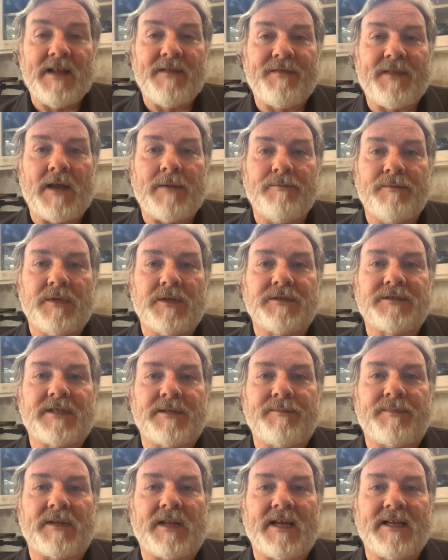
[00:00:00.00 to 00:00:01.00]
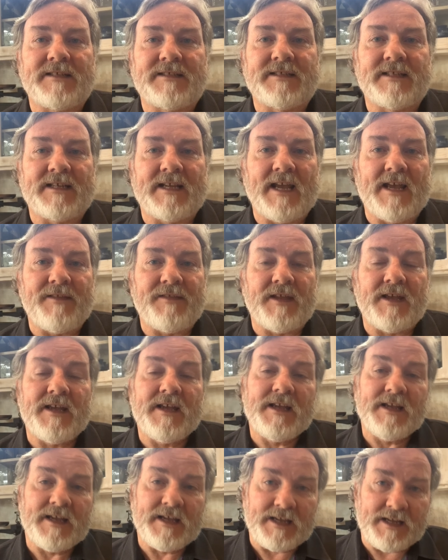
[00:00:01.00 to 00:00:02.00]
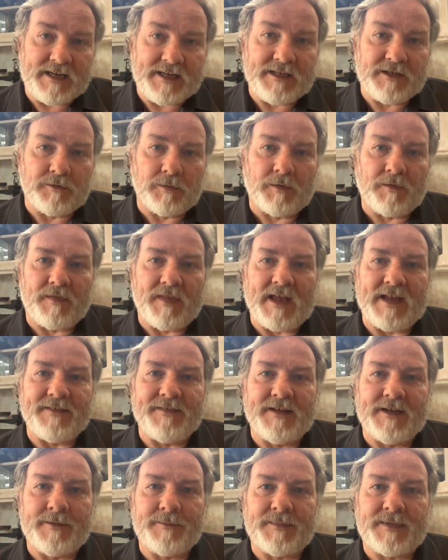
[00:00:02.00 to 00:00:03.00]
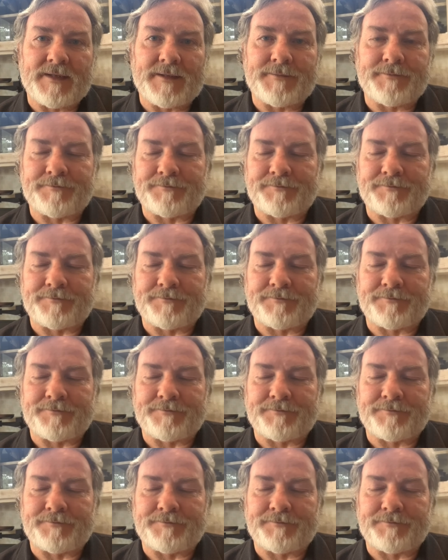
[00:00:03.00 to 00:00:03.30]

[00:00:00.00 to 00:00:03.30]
that multiply together equal that number.